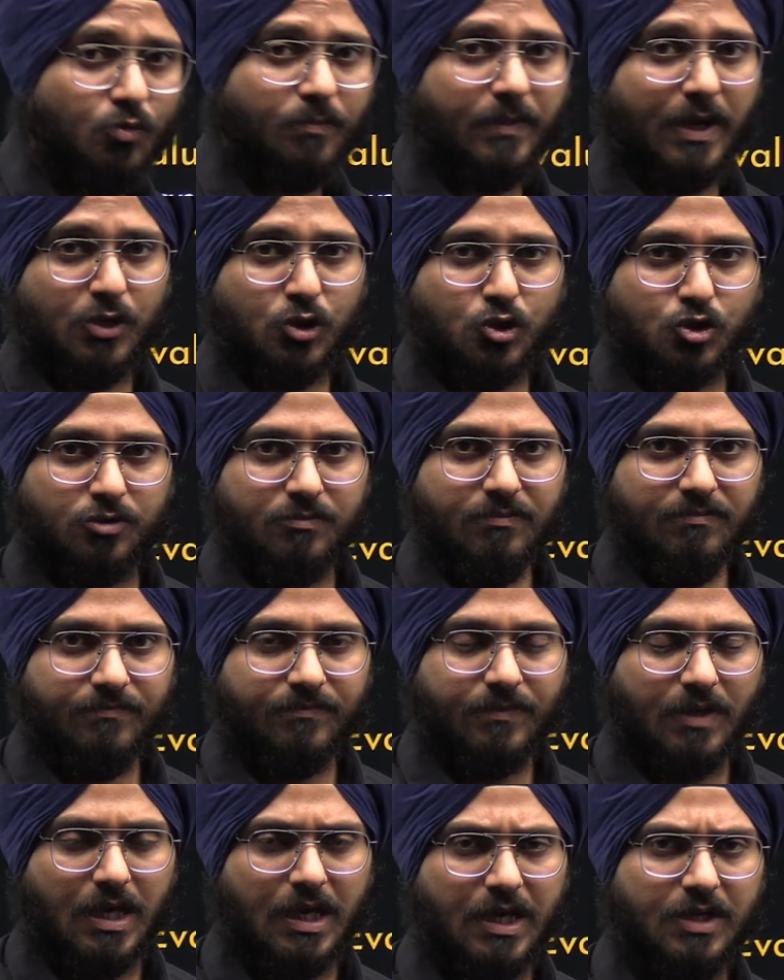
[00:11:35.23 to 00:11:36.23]
to mention,
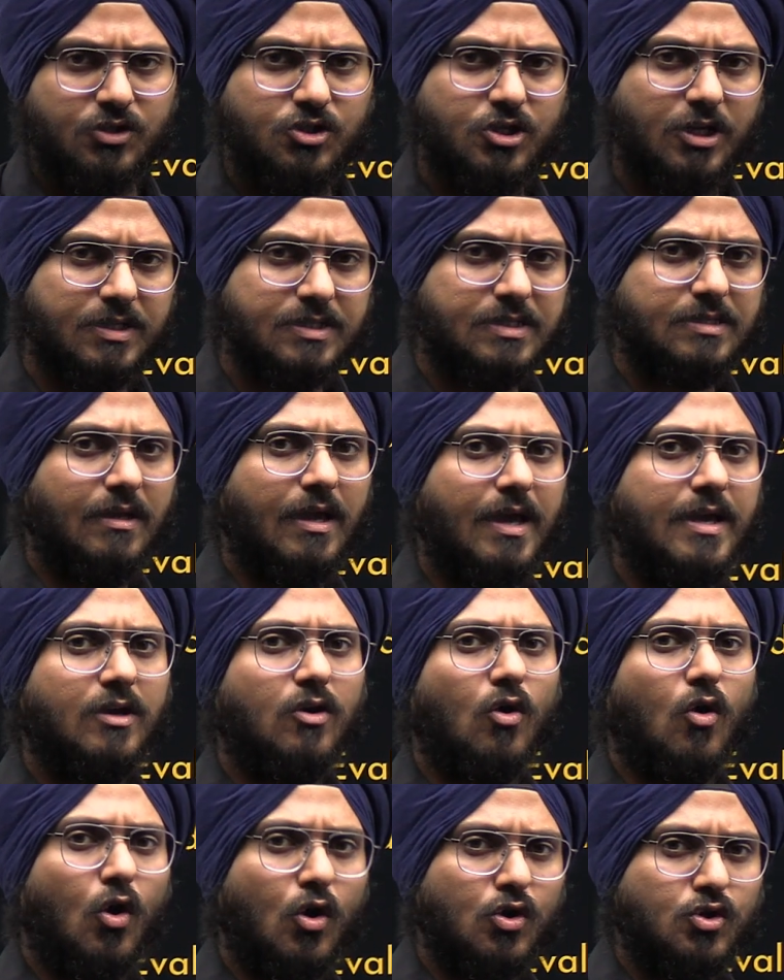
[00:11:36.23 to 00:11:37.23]
just like
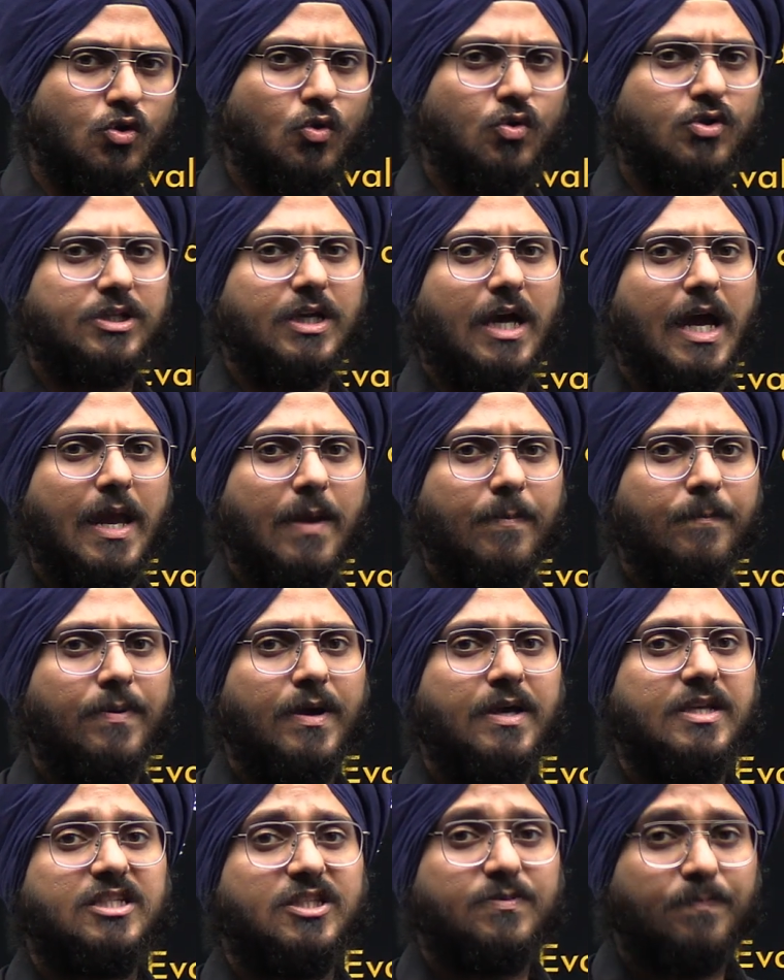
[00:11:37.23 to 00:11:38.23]
auto type
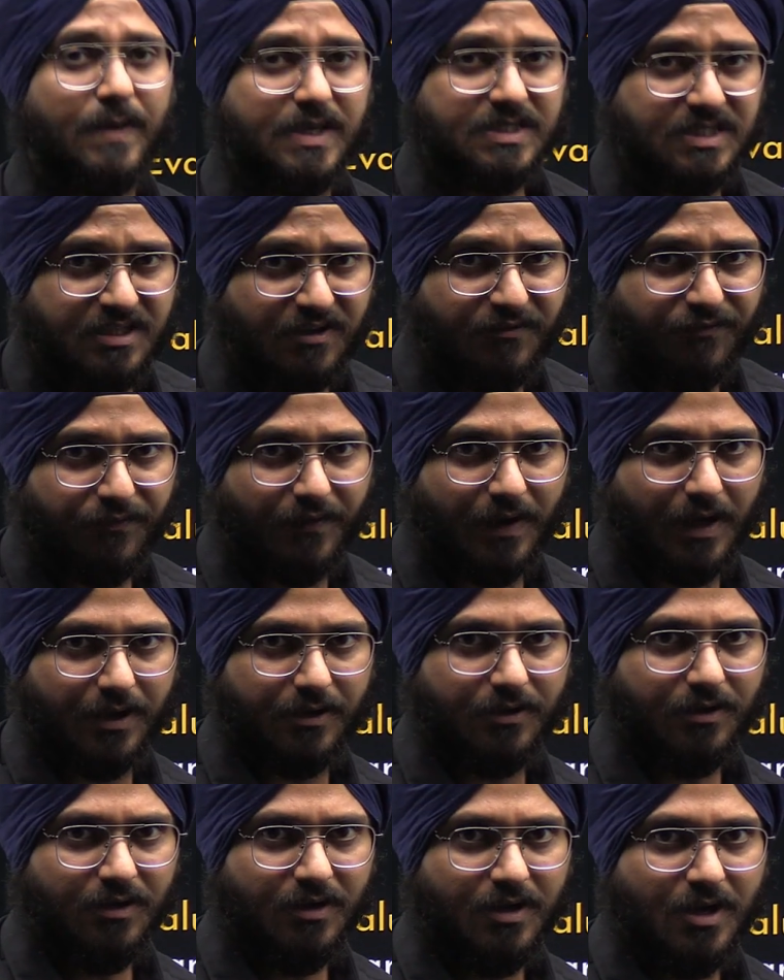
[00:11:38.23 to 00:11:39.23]

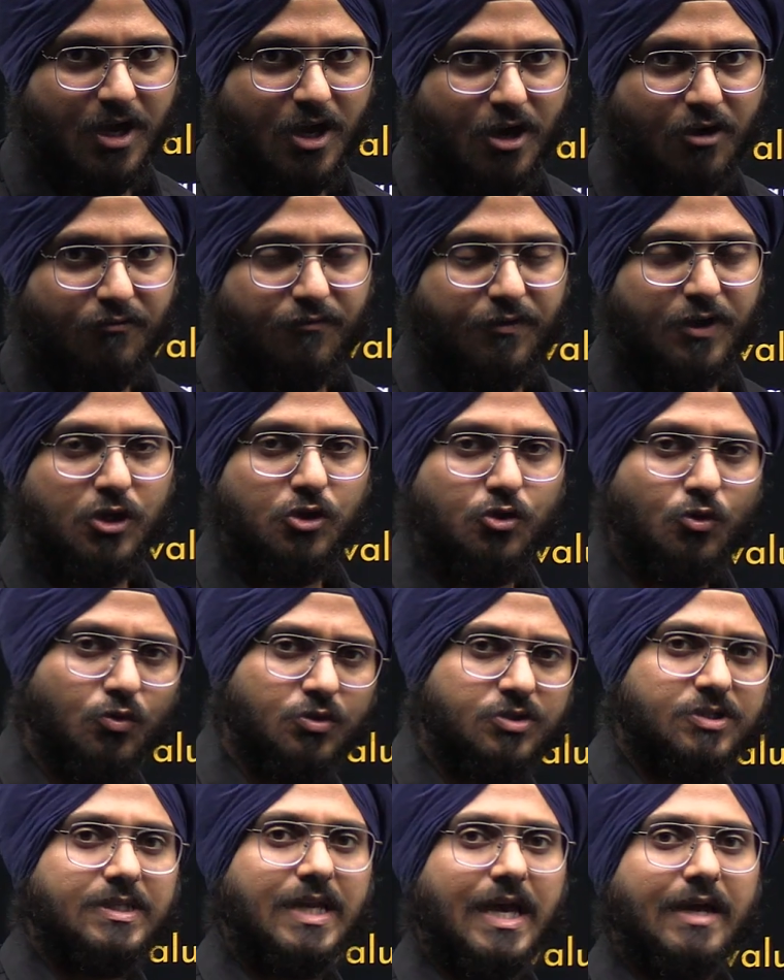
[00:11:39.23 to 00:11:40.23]
specifier, we
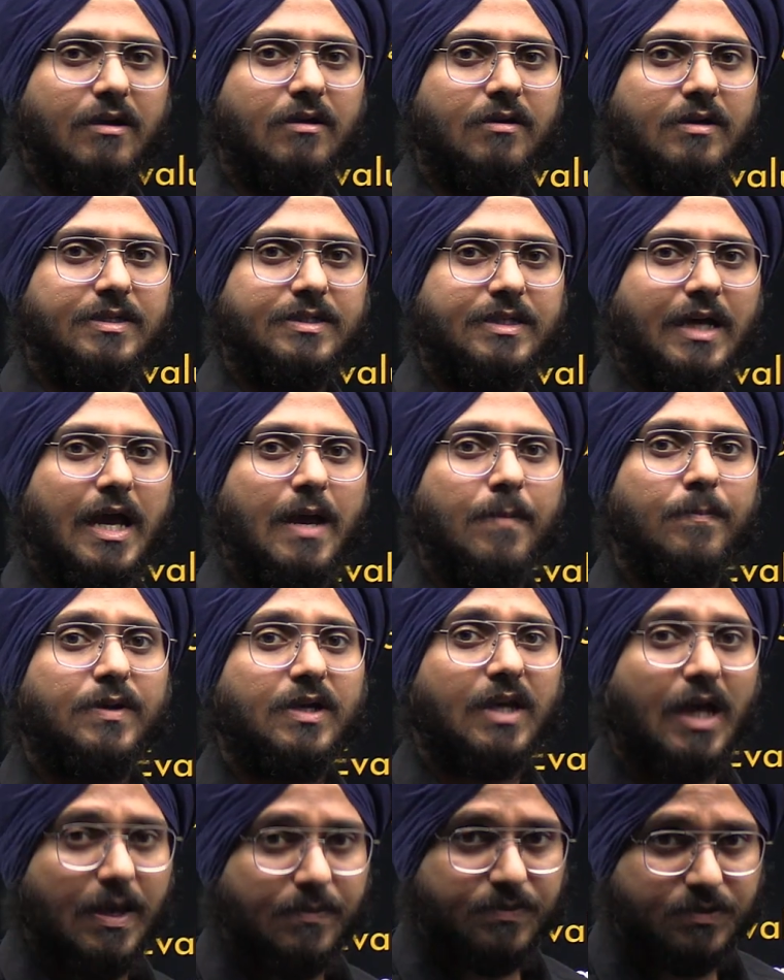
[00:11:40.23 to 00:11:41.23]
use decltype
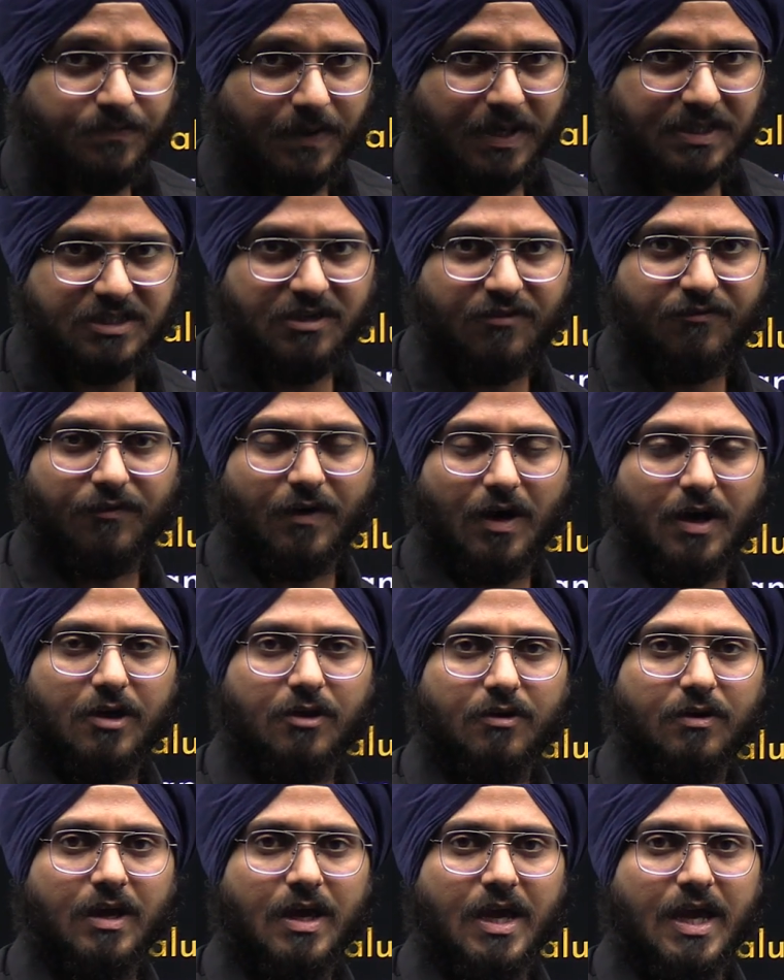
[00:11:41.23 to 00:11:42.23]
type
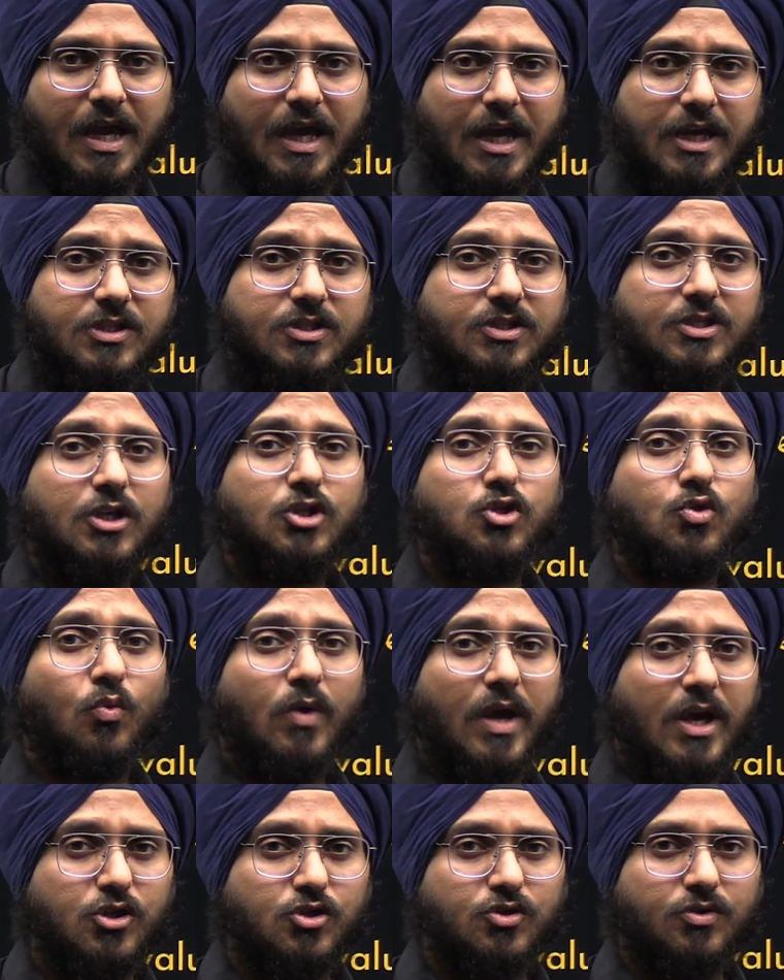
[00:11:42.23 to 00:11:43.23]
specifier in
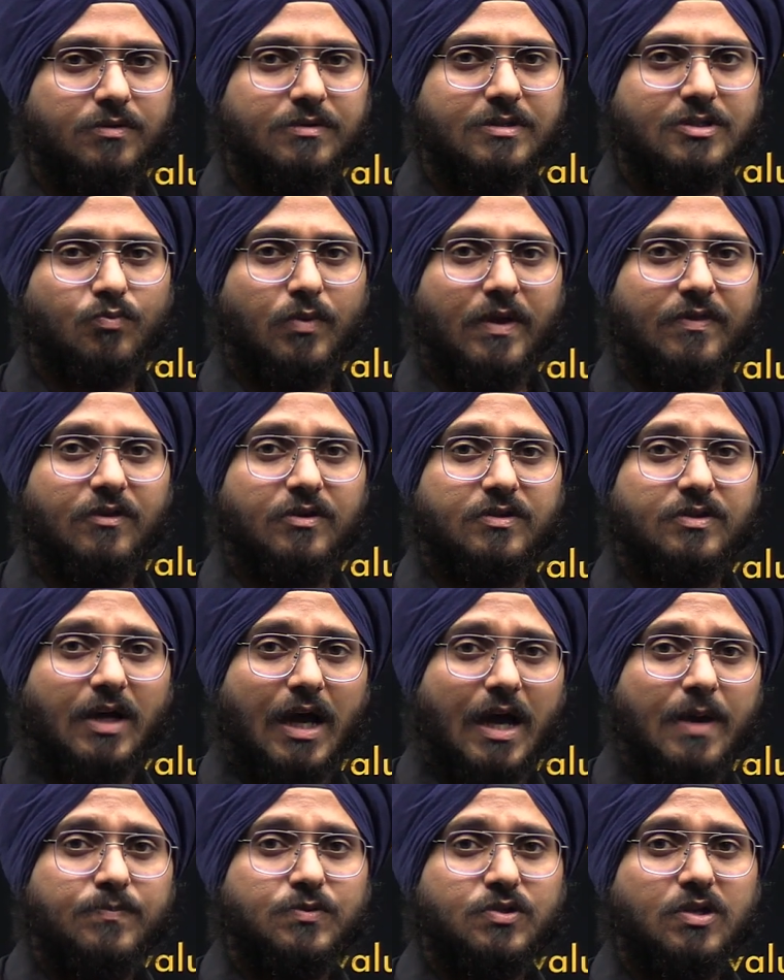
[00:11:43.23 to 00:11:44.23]
situations when the
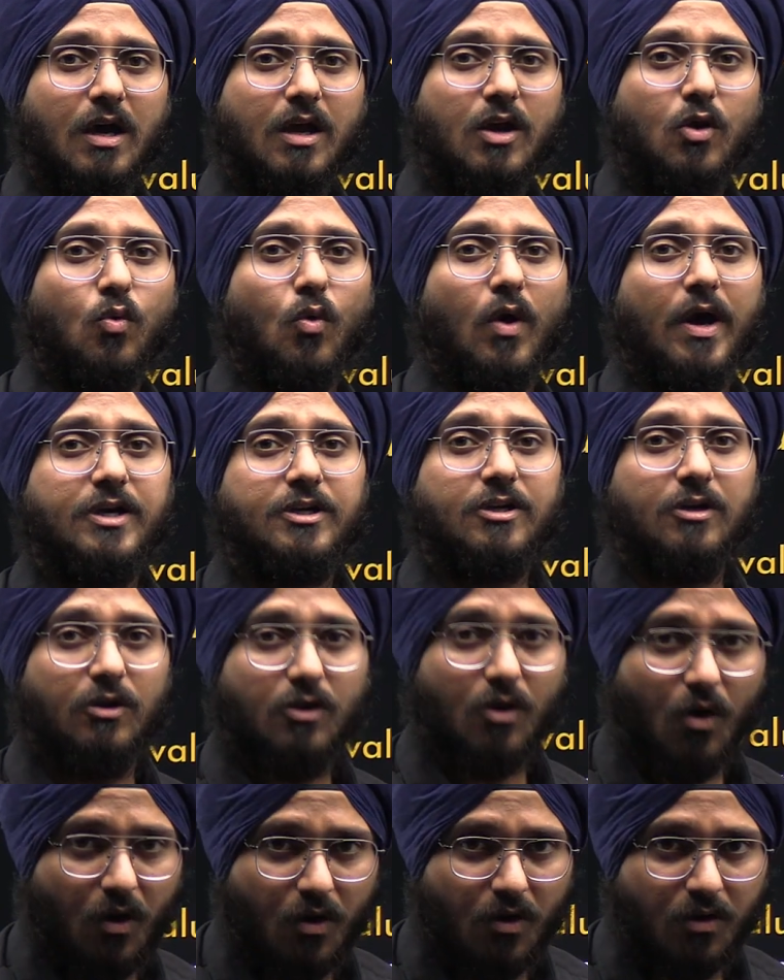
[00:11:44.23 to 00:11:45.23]
types are quite
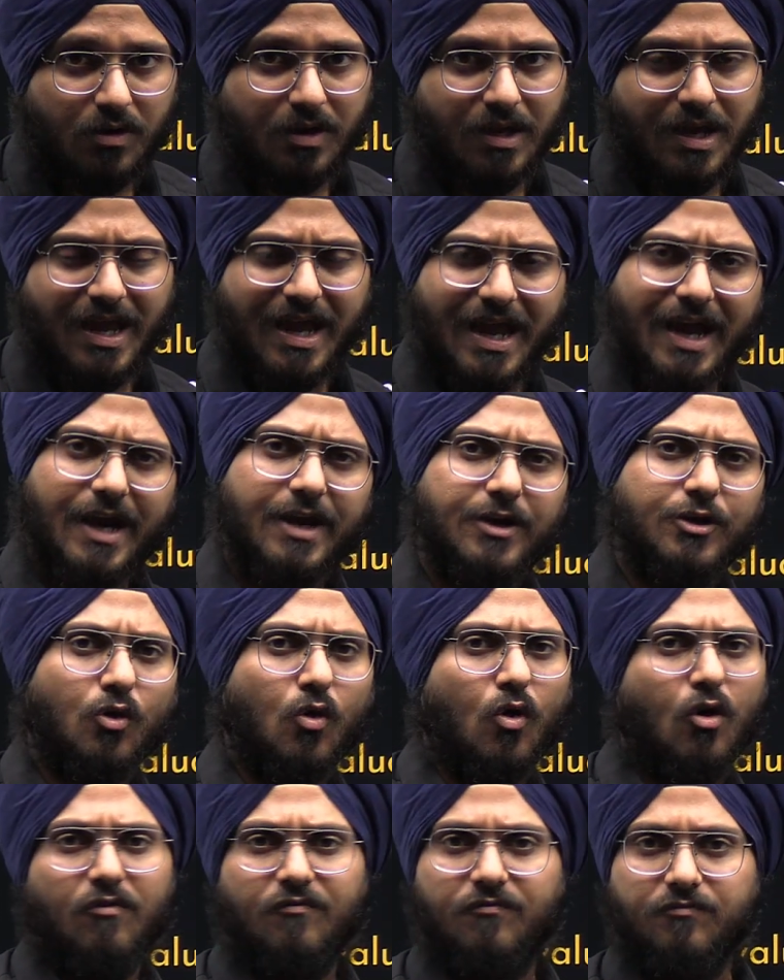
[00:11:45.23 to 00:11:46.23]
long and
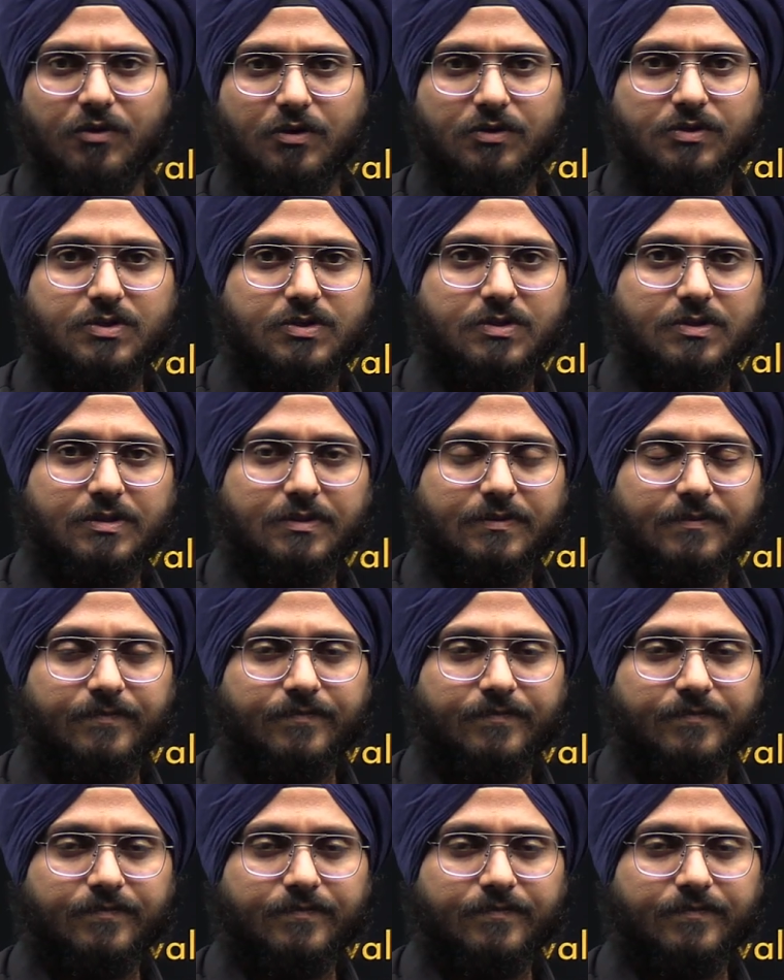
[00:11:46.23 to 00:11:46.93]
obvious.